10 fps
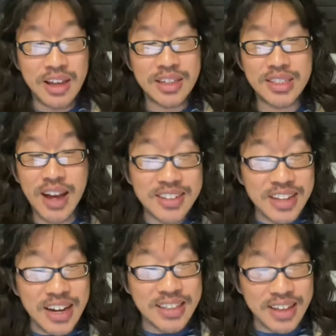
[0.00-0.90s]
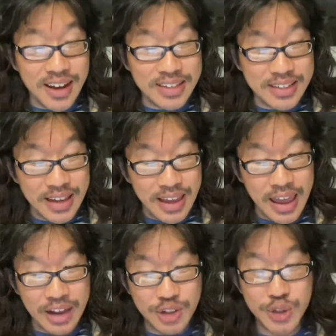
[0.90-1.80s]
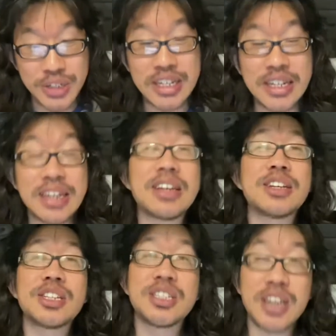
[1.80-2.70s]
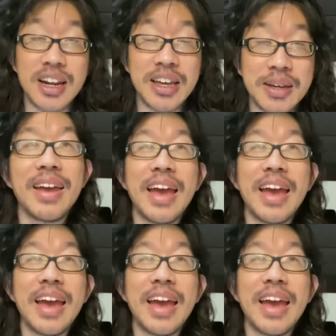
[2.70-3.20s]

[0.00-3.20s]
Sanjay Dutt, and Srinidhi Shetty.